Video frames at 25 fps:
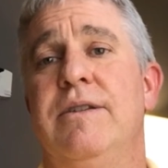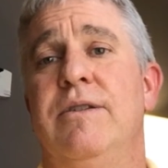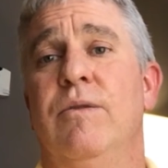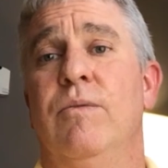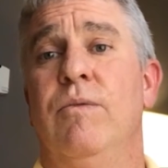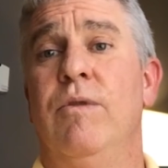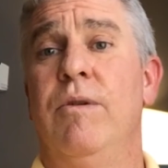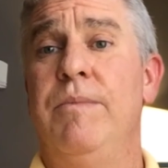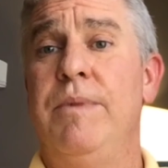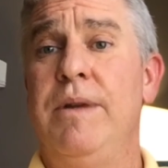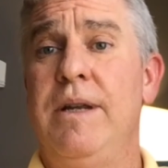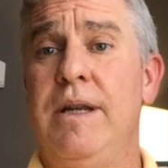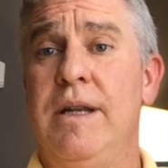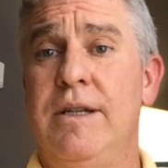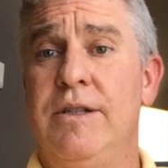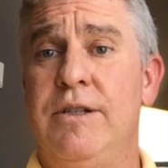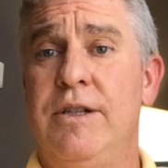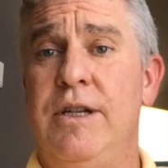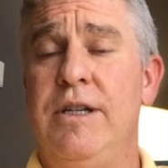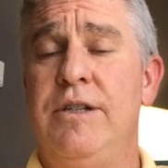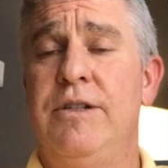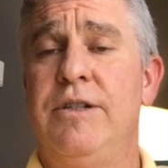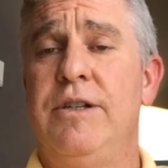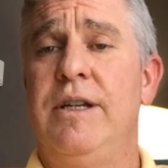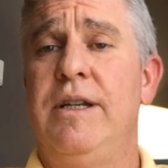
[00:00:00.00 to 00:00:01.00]
There will be a
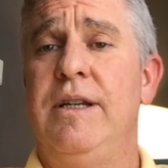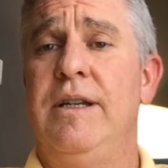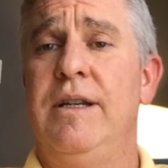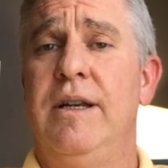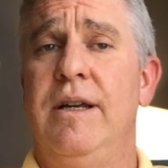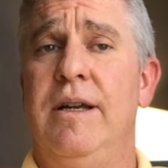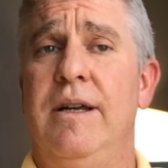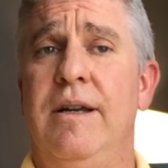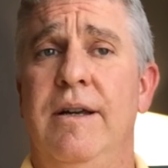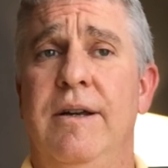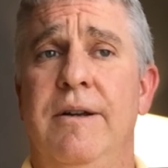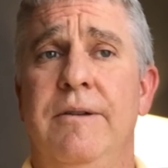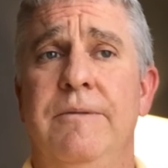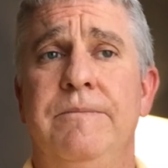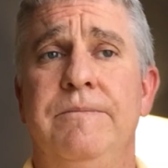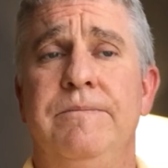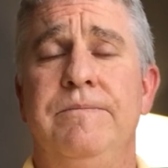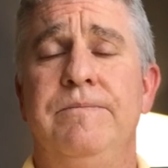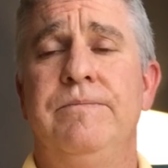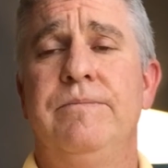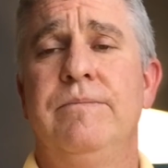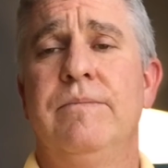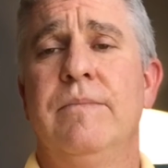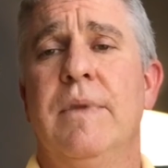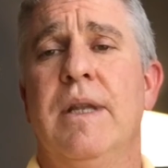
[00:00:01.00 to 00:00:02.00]
cheat sheet,
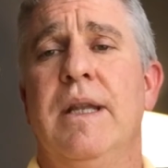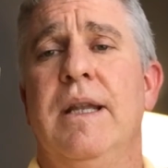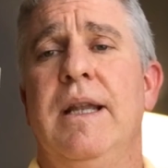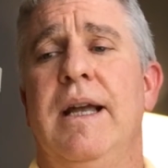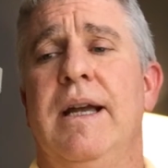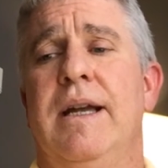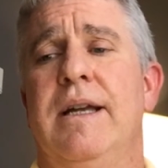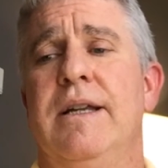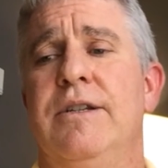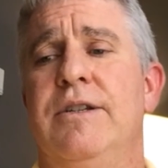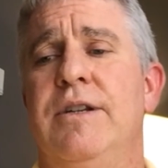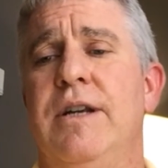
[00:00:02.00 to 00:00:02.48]
like a